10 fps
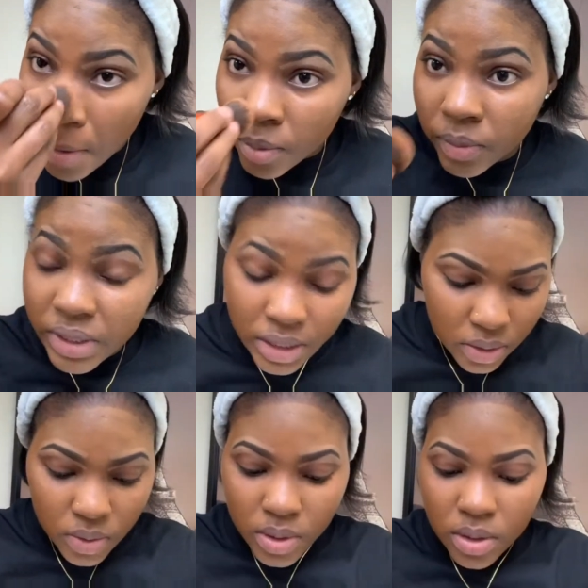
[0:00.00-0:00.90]
I'm
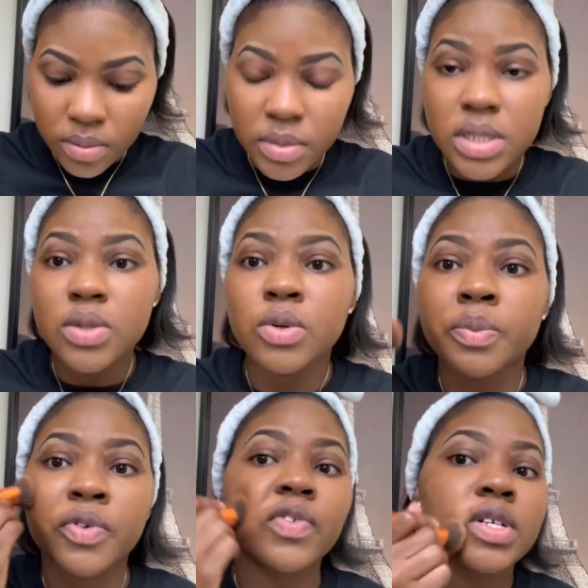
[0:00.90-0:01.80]
telling you, now, he's no
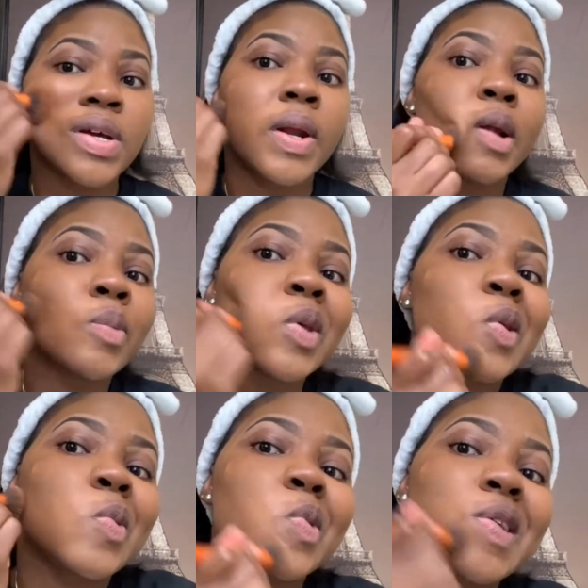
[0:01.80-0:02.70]
professional
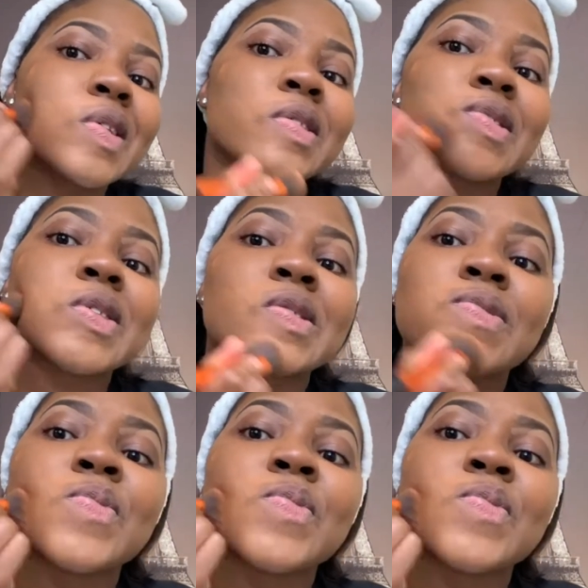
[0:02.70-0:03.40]
makeup artist.